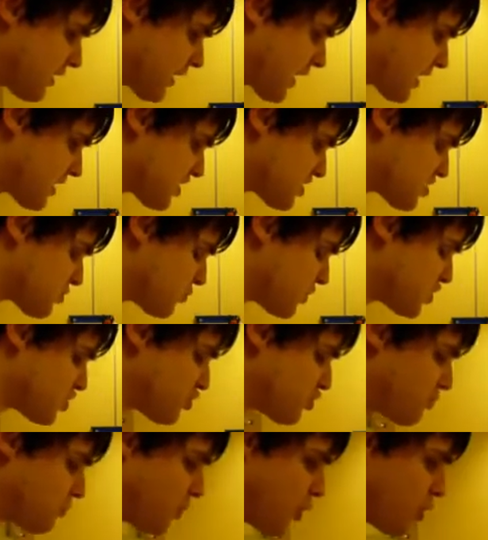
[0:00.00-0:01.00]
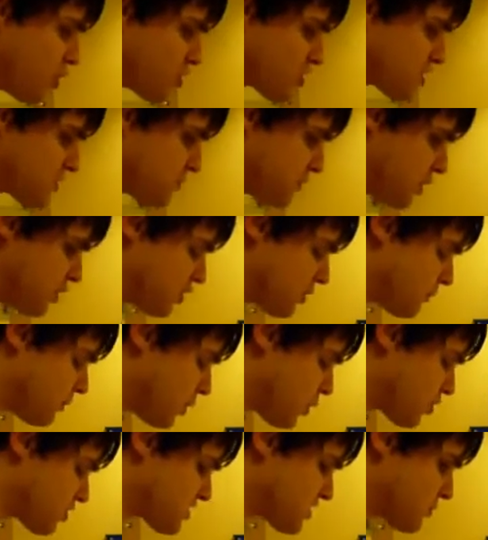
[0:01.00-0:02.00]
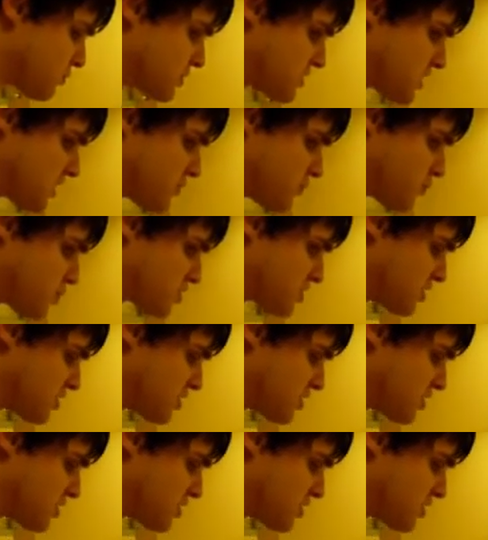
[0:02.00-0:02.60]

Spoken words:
its original box, but the box it was in